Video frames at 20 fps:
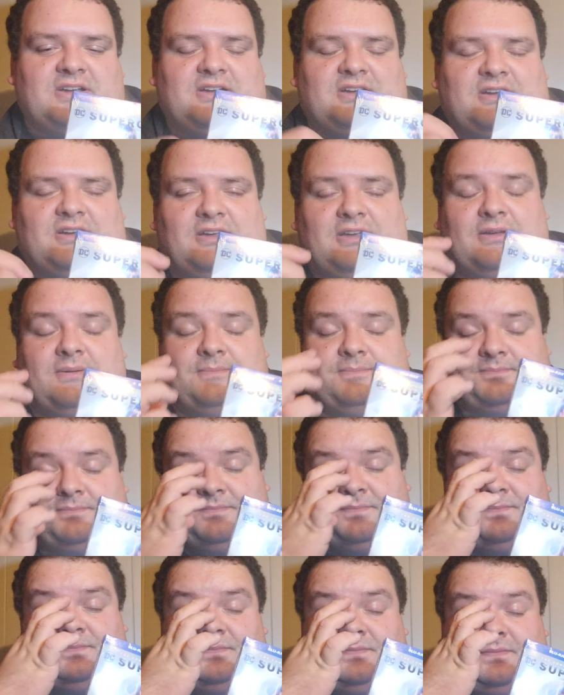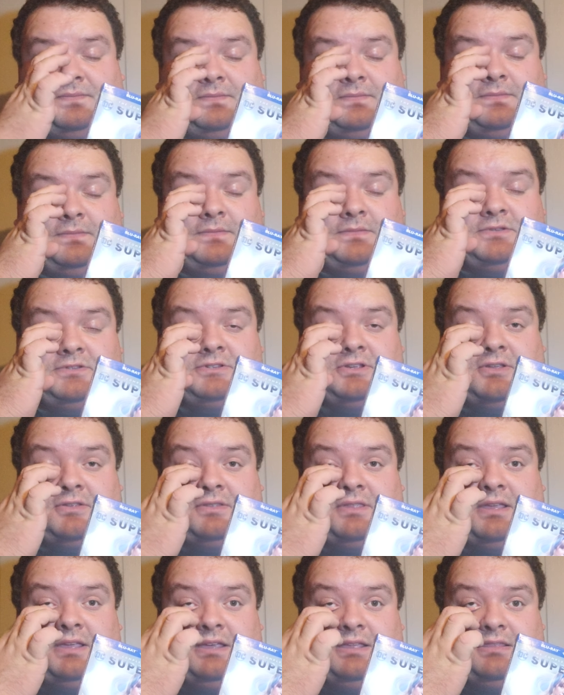So
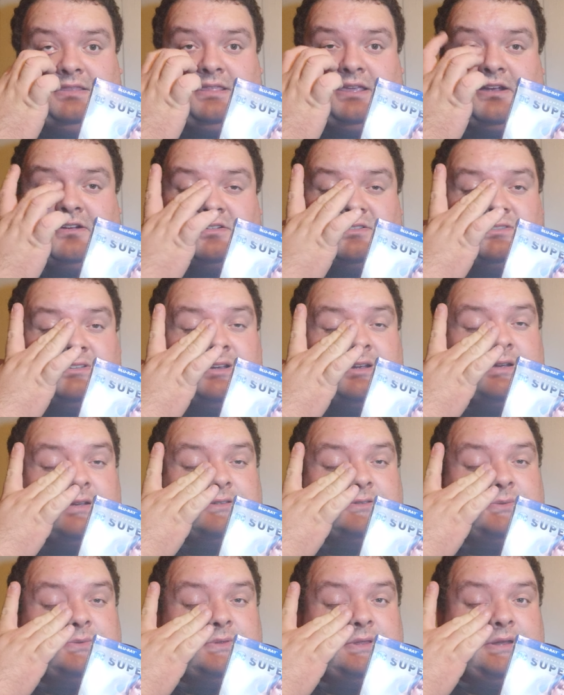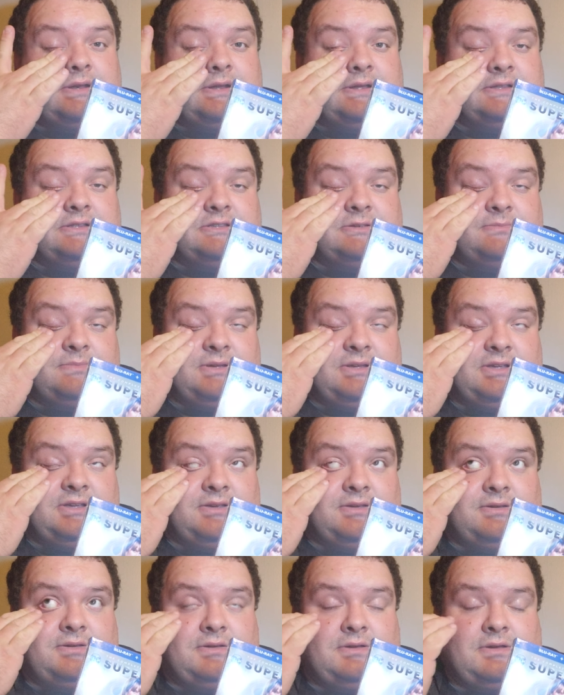they are serious when they need to be.
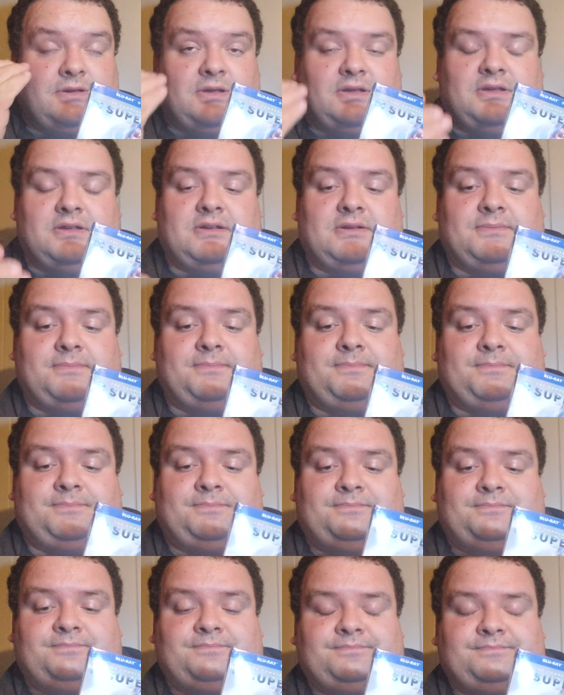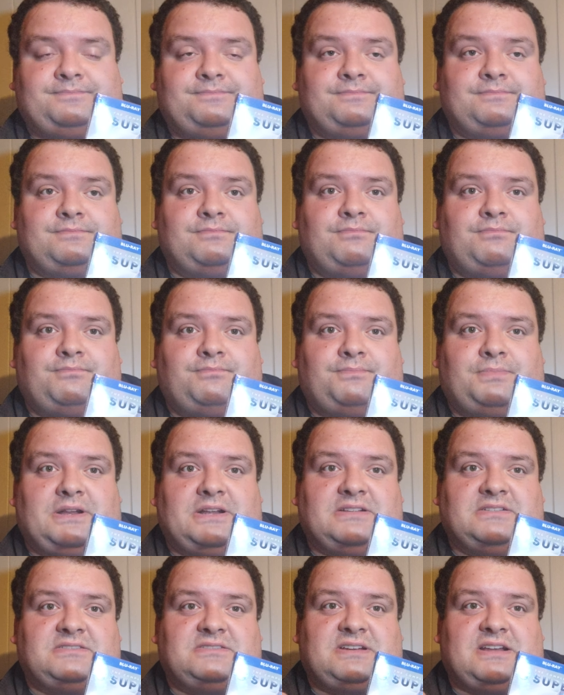But
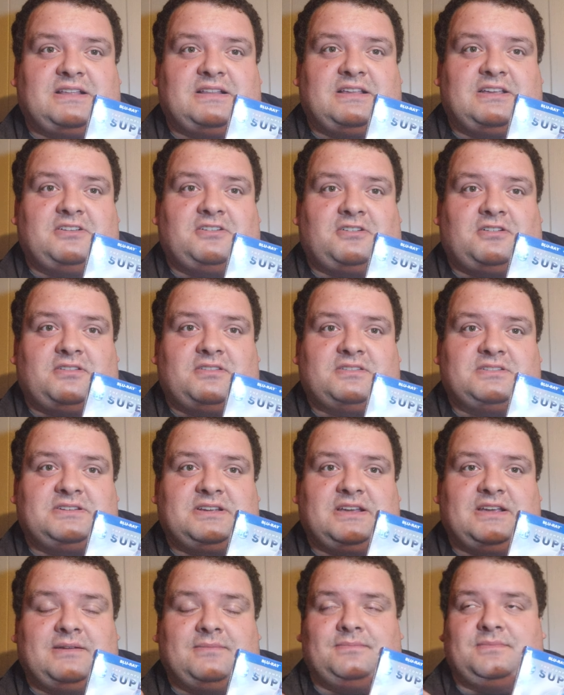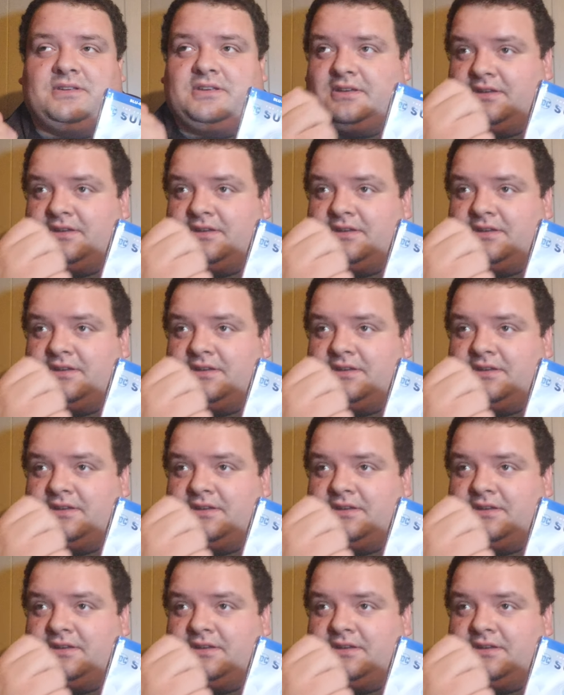it's not like all the time.